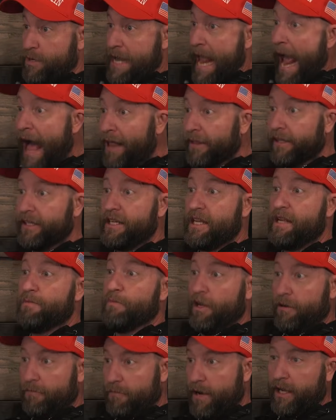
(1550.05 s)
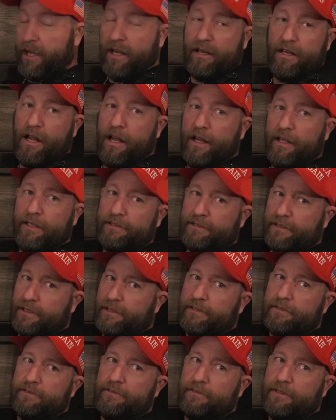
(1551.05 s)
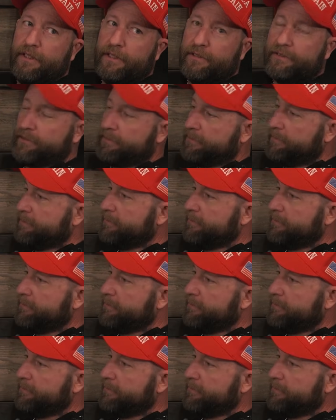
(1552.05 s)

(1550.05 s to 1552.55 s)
reality being recognized. And it's